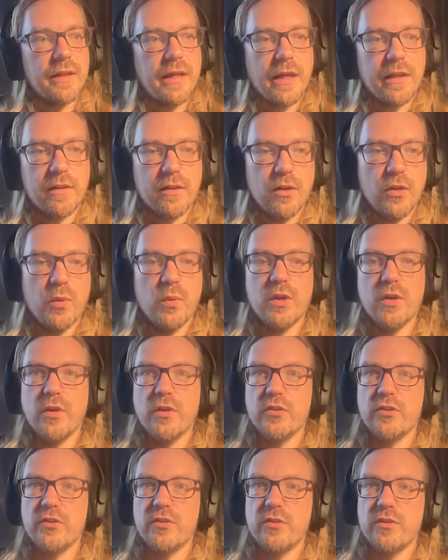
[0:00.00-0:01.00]
at low
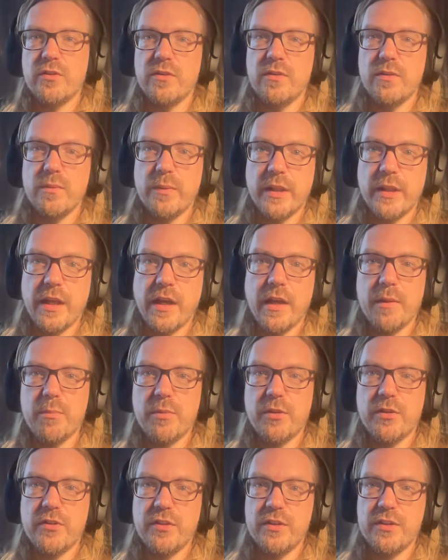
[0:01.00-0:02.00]
cost with high
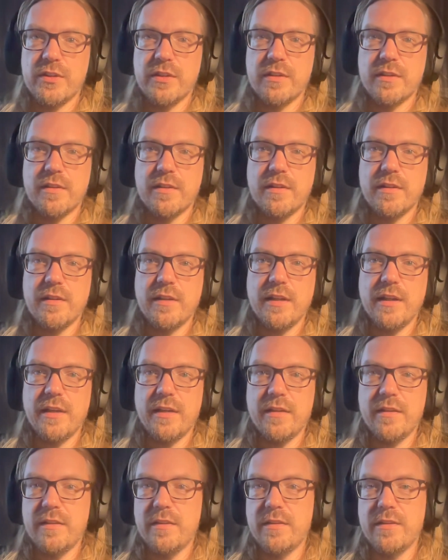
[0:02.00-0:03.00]
precision,
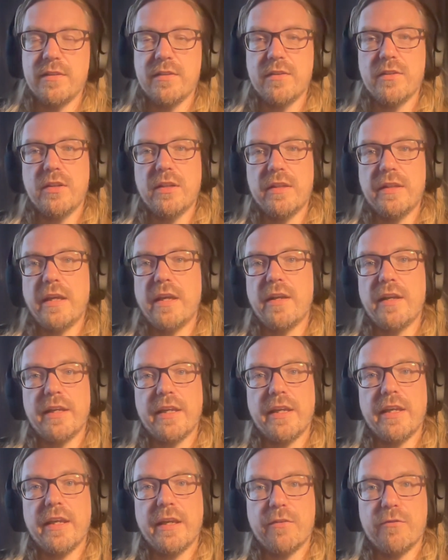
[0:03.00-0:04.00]
and that I
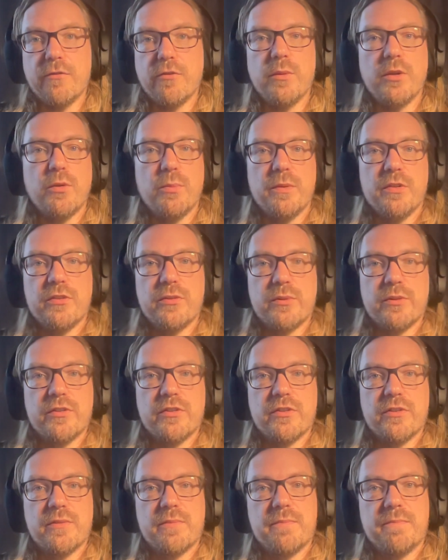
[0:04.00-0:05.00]
can get from the open source.